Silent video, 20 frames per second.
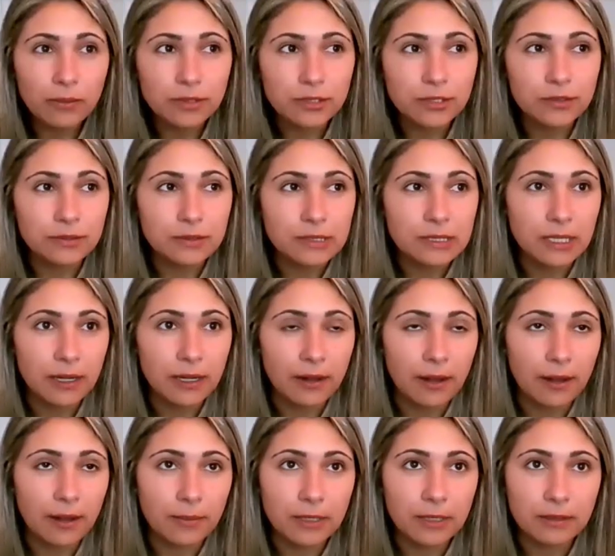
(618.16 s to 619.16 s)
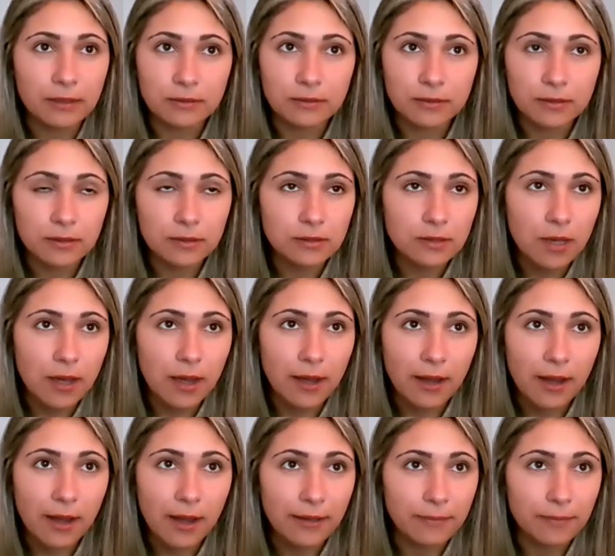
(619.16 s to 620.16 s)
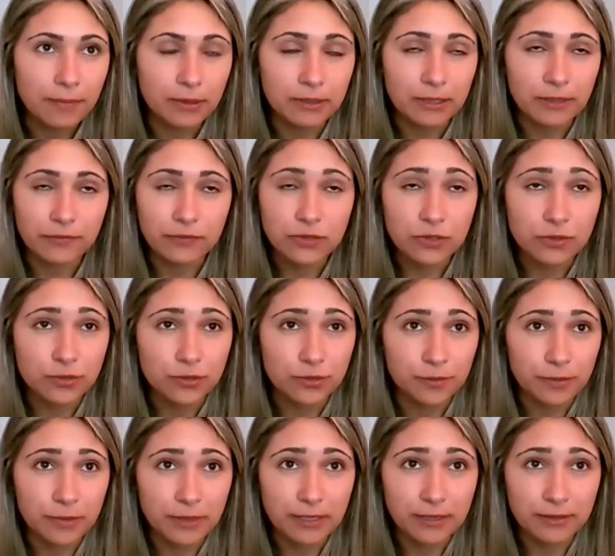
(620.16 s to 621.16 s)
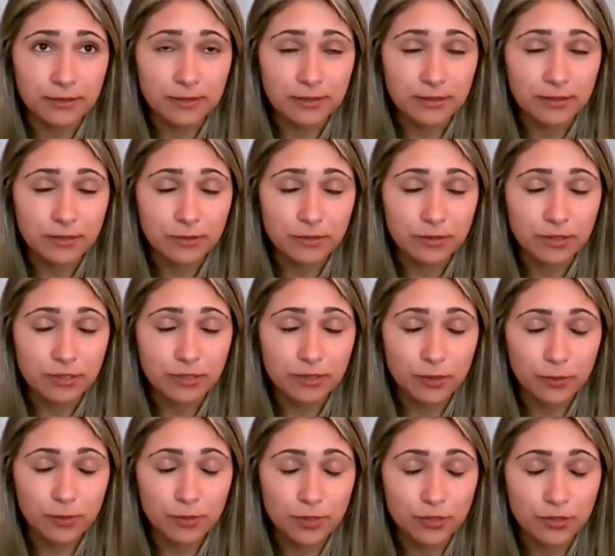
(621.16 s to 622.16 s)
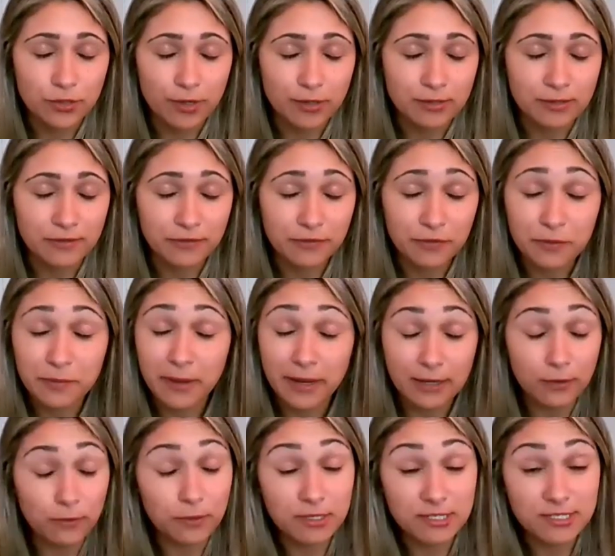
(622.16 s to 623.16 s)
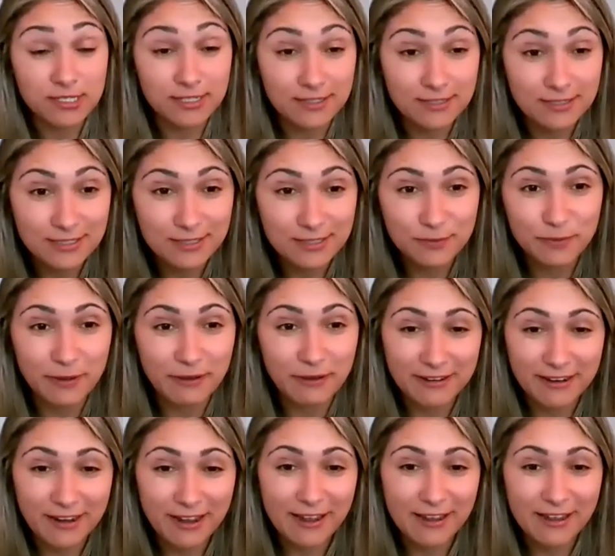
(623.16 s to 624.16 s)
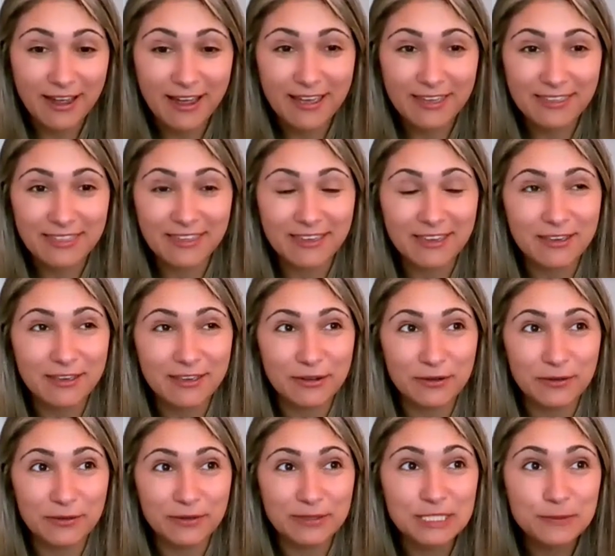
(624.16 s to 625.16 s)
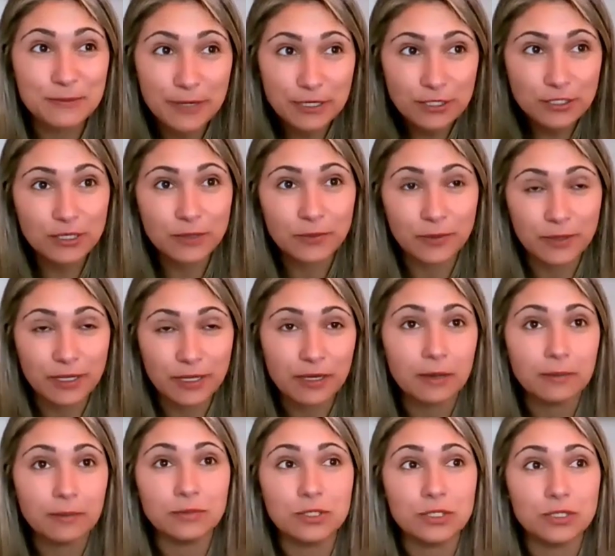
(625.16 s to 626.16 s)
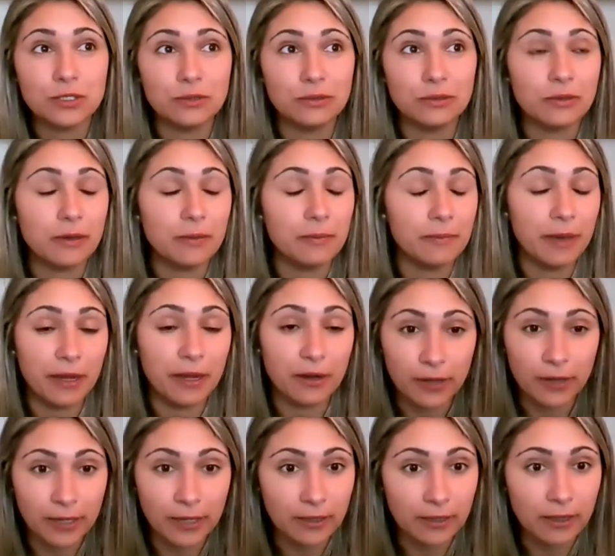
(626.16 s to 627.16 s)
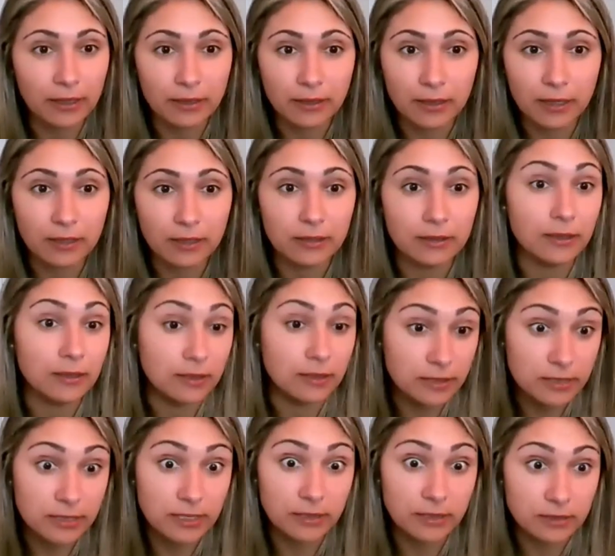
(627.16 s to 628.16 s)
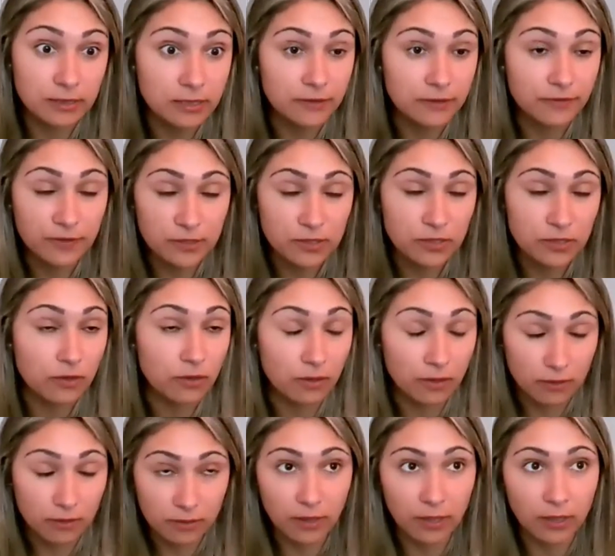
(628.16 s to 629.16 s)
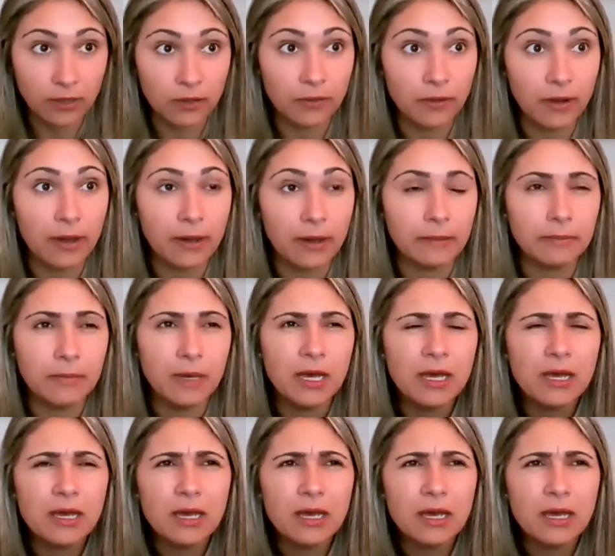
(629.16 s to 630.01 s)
would you say, I mean, I, I believe social media is just so destructive for many reasons, but I, I think, you know, especially when it comes to comparing and, and in this sense, the physical, you know, um,